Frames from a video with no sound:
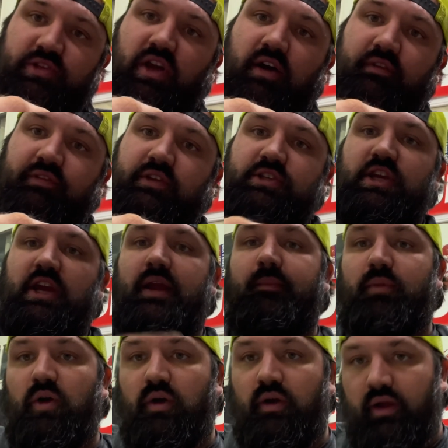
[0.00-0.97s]
off the
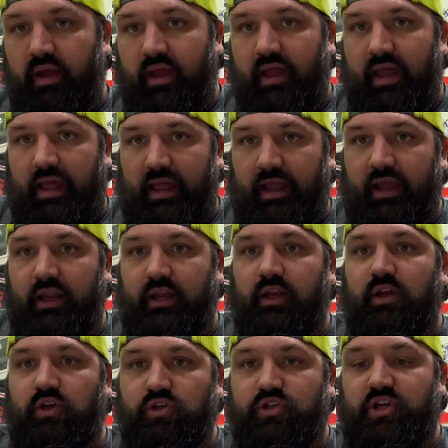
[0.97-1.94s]
chamber,
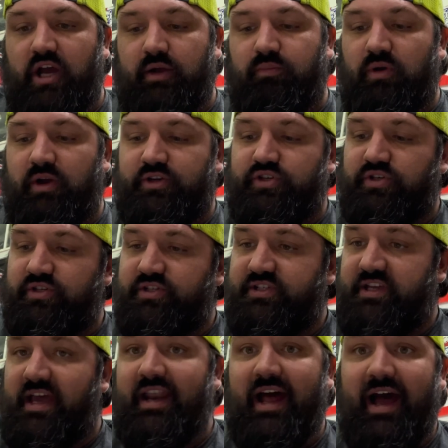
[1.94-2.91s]
and your shock pressure is
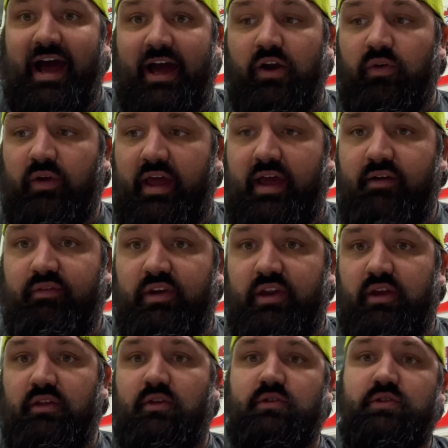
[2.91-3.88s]
set. I don't have
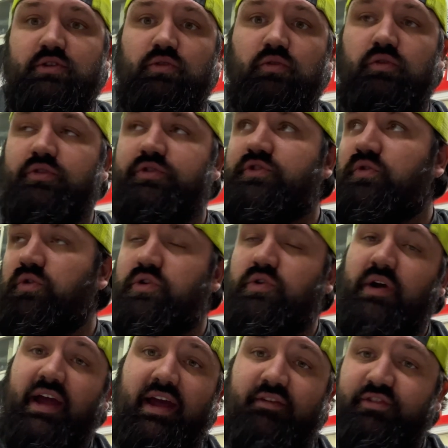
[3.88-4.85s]
any of those tools, nor do
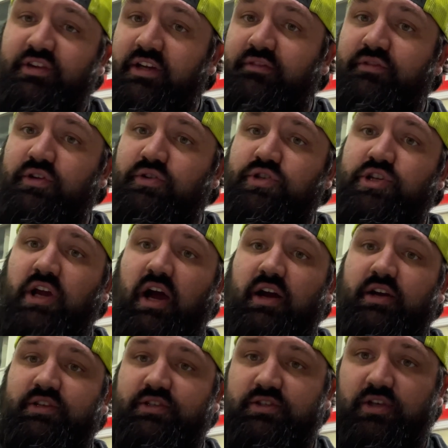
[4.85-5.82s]
I have any of those
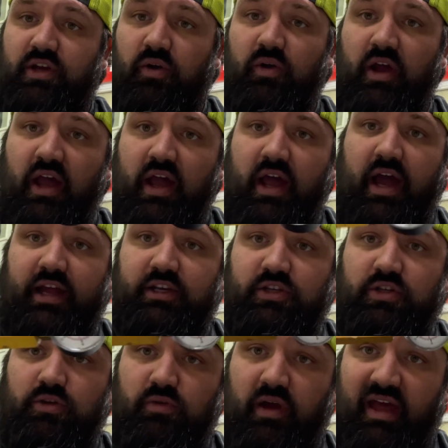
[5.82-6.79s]
shocks. So I
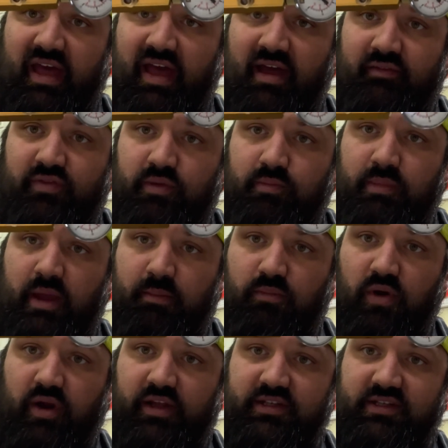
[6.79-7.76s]
do have the
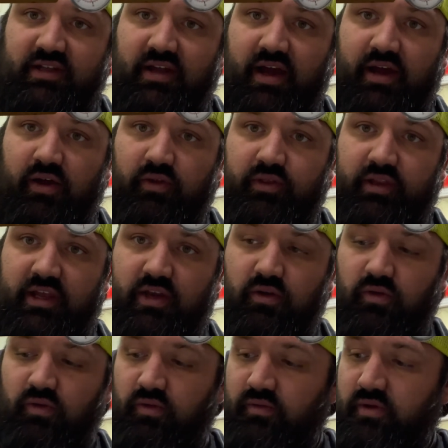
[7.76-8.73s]
membrane style
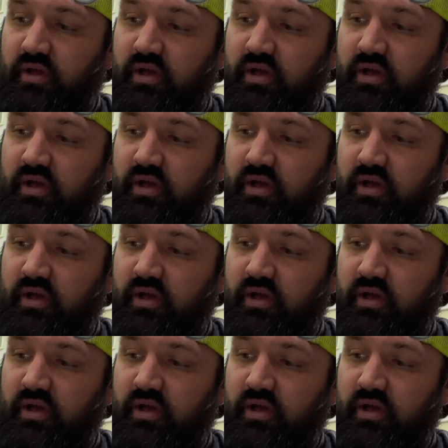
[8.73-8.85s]
needle